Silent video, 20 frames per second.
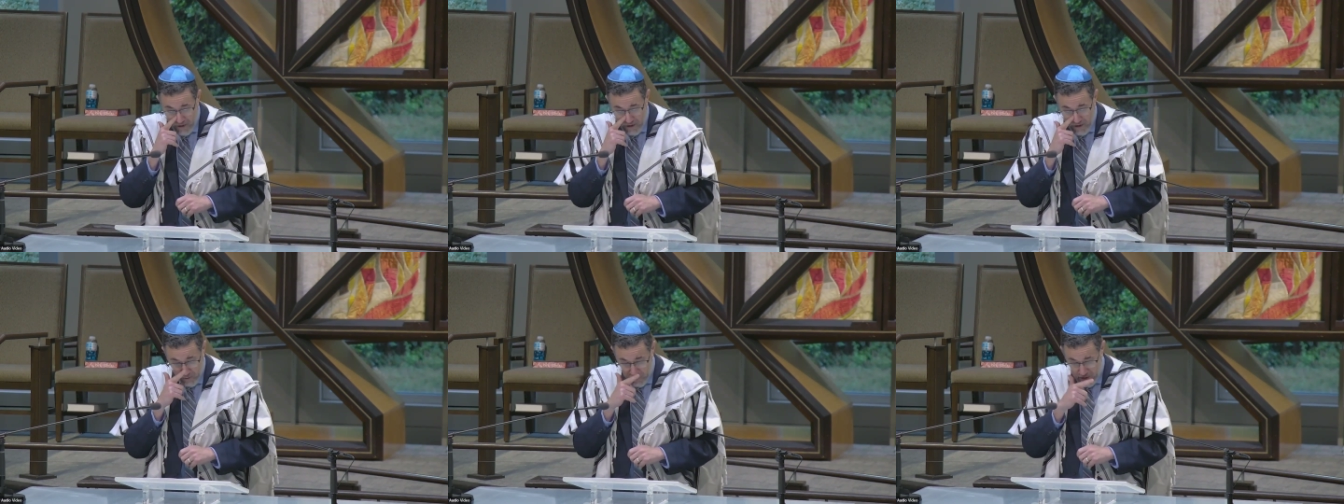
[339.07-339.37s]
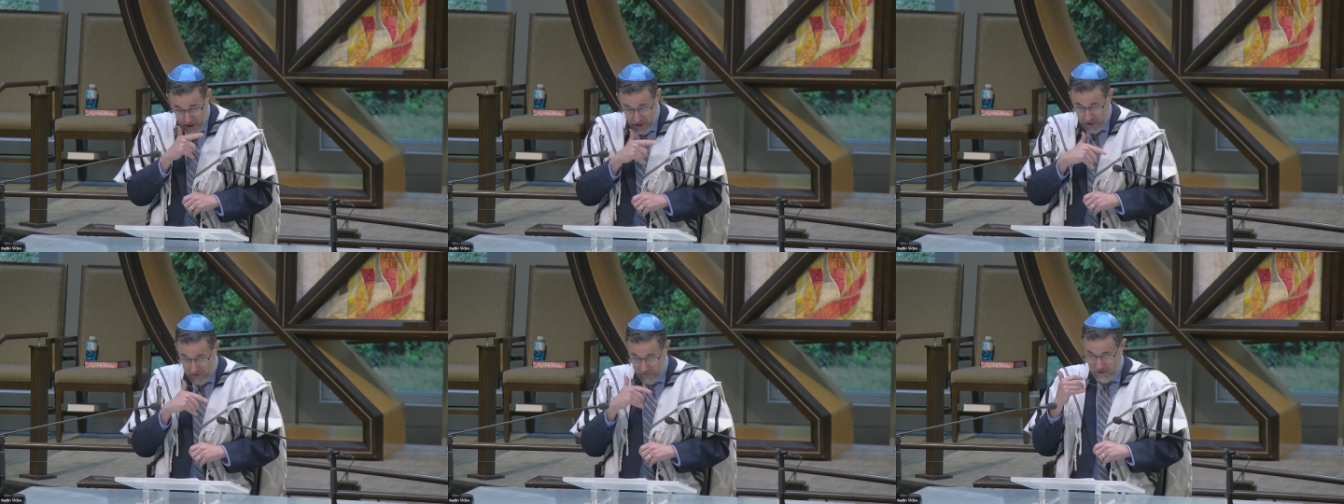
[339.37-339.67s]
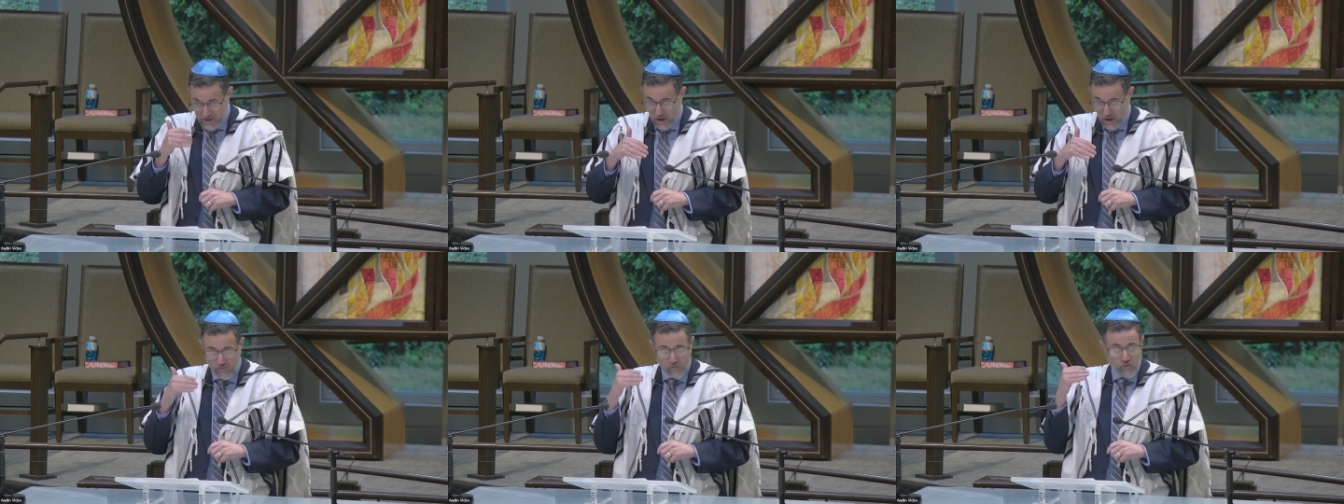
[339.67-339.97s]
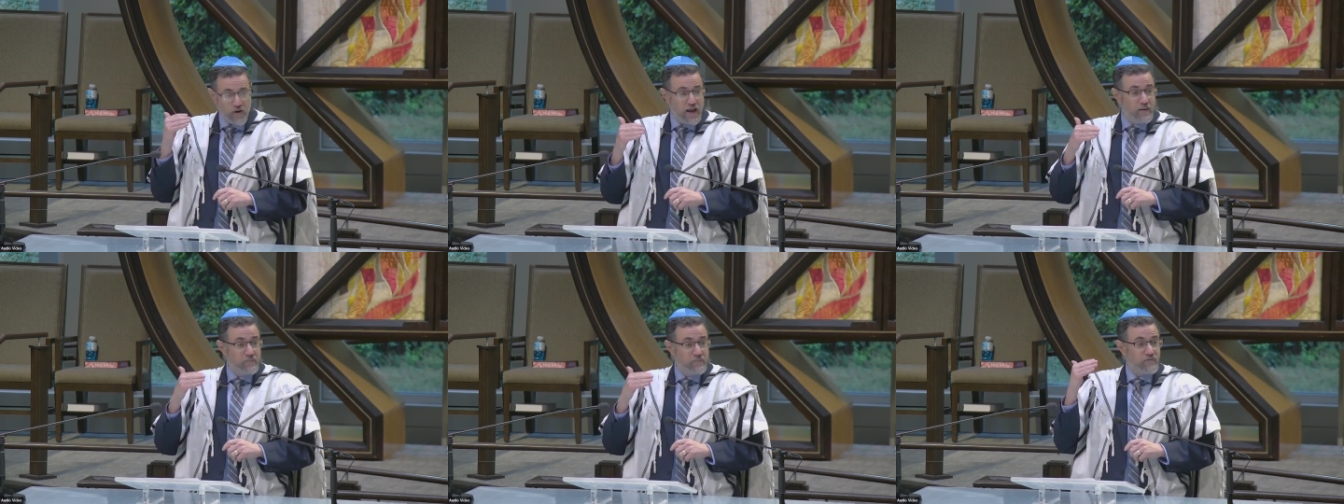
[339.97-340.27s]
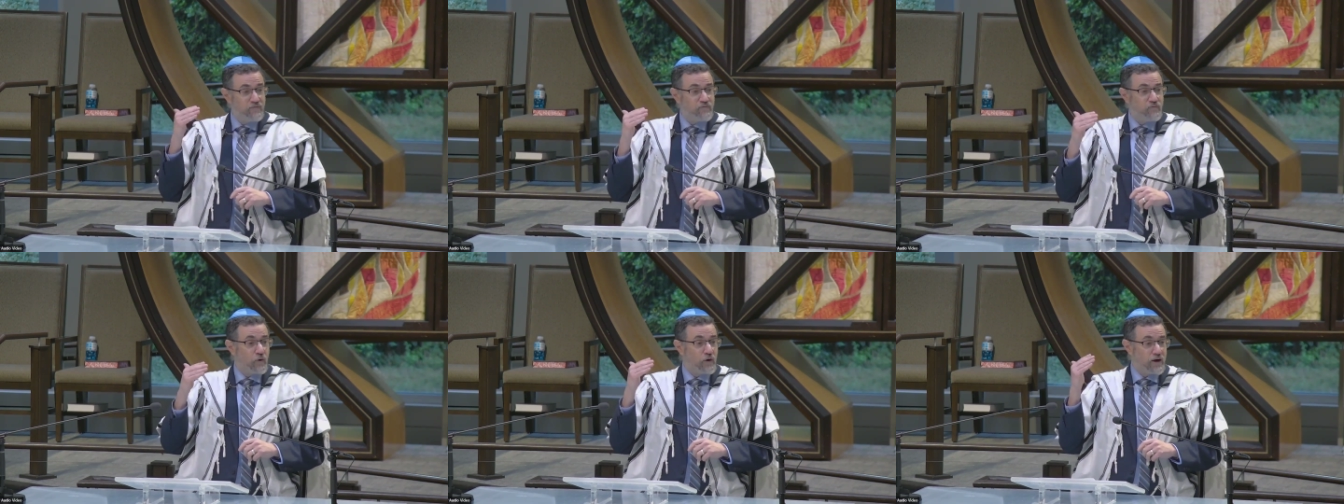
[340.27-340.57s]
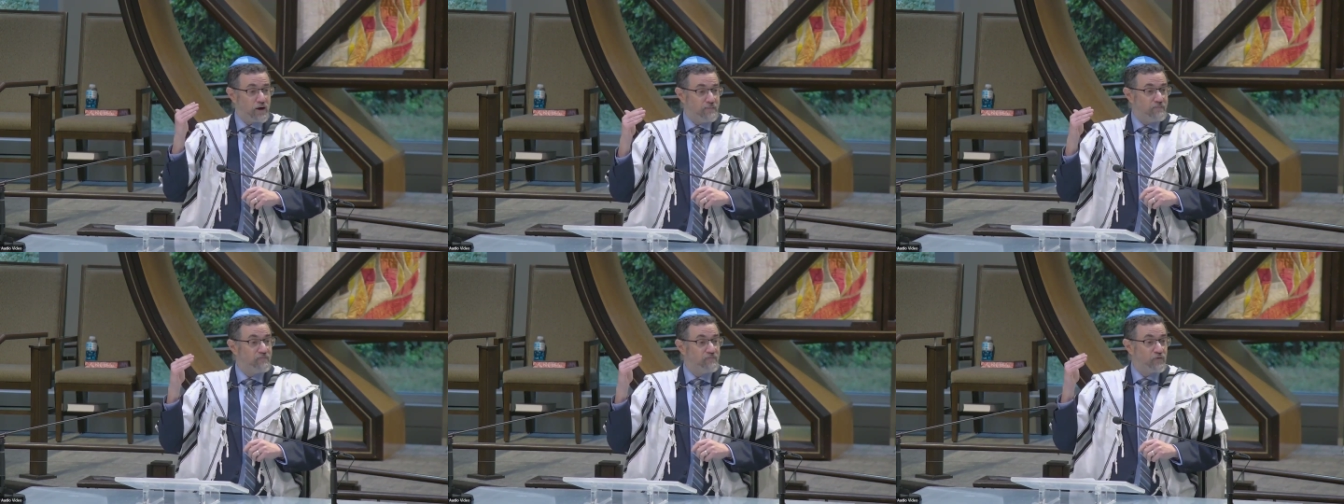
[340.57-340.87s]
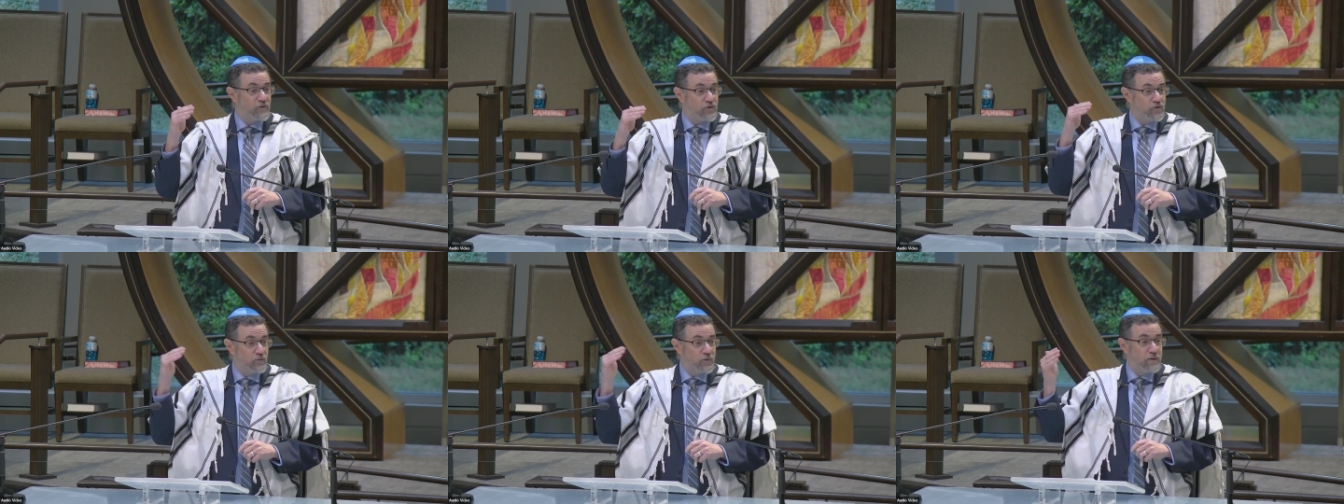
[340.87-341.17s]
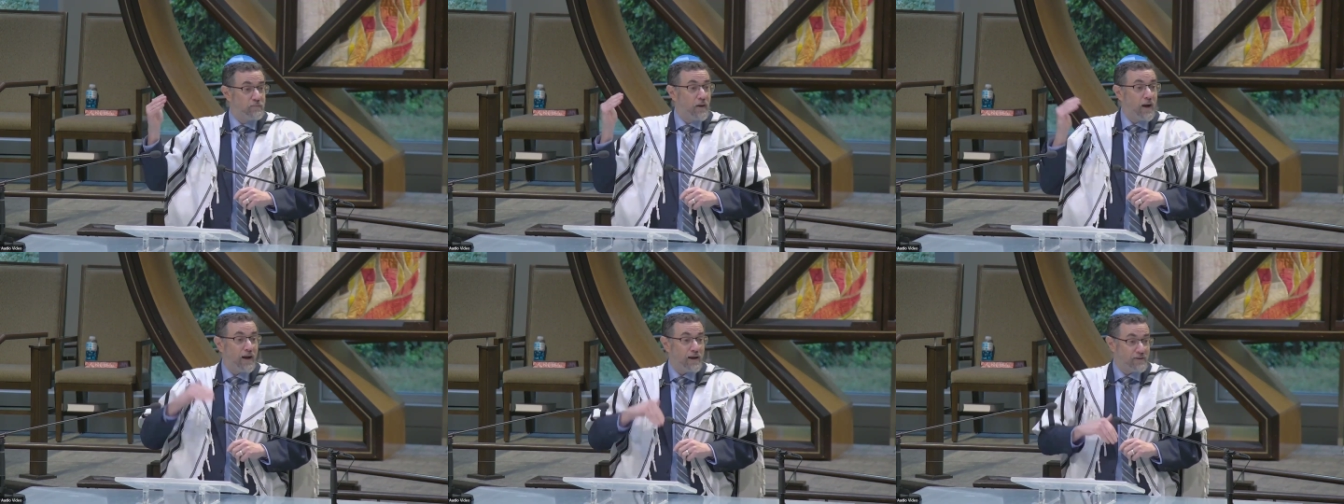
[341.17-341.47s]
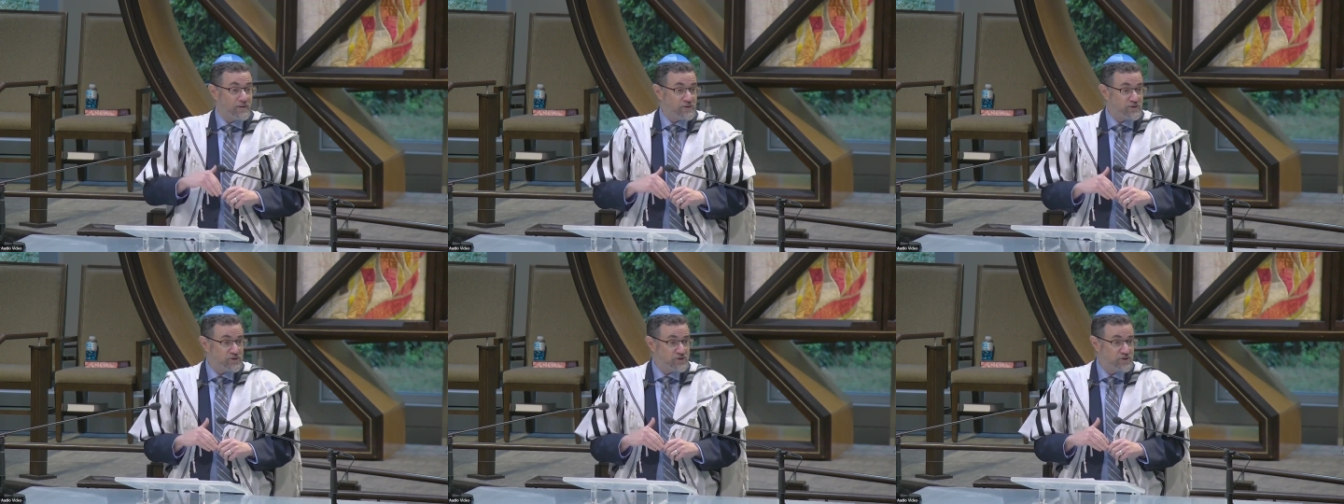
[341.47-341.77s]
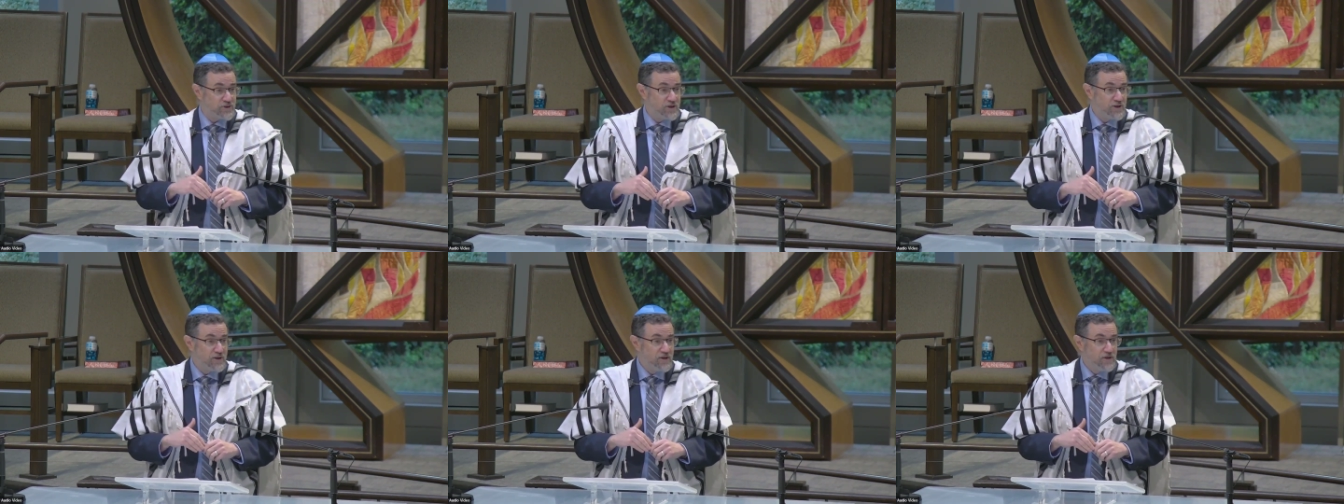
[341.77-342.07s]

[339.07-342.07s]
and so he himself ran before him for three miles.